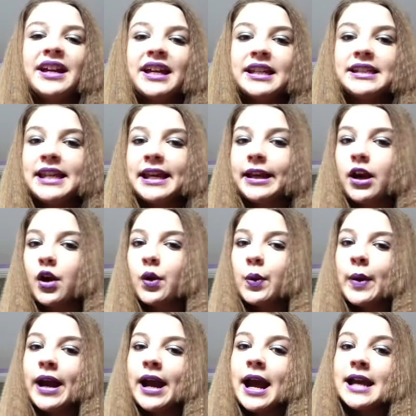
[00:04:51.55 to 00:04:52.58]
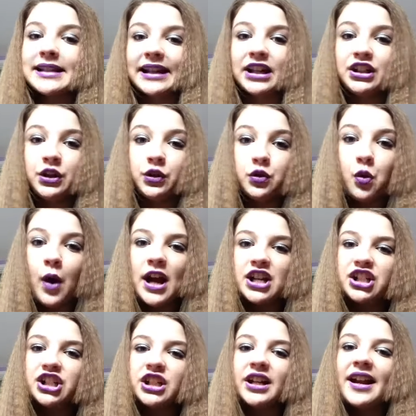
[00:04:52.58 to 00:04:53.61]
I can take a quiz, I can do
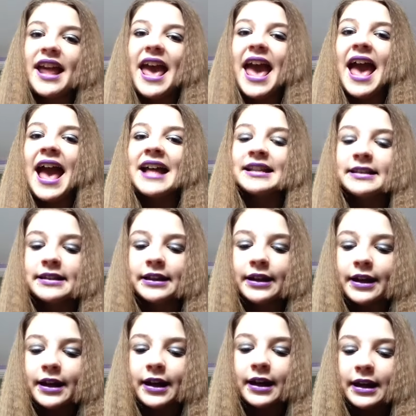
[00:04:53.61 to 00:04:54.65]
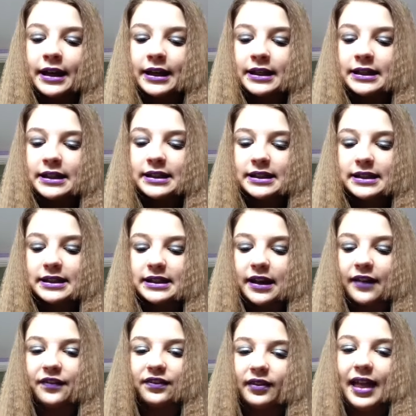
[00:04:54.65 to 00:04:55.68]
question and answer,
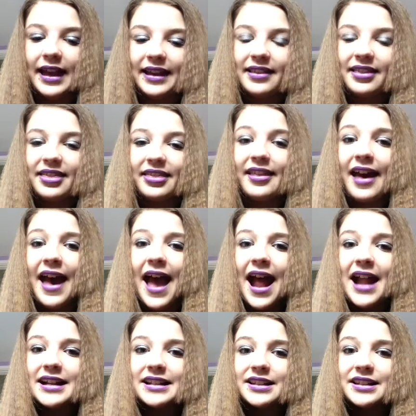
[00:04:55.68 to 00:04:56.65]
stuff like that.